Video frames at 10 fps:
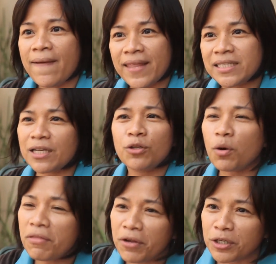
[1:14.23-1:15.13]
That's a
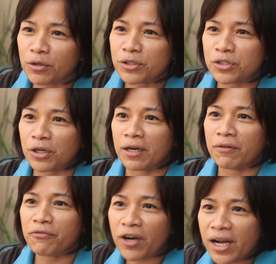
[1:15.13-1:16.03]
northern
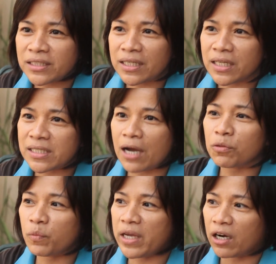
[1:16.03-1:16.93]
concern. For us in the
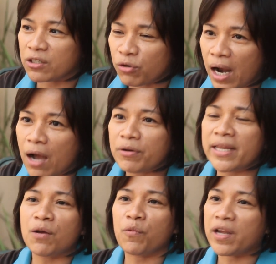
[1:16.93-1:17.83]
south, we are
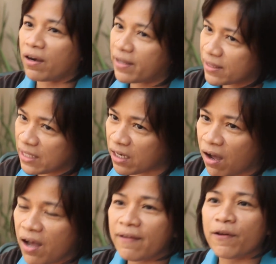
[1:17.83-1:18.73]
drowning, we are getting
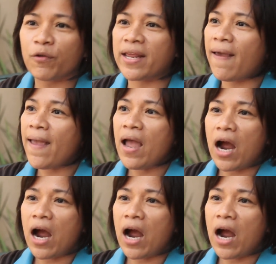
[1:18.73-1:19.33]
hungry,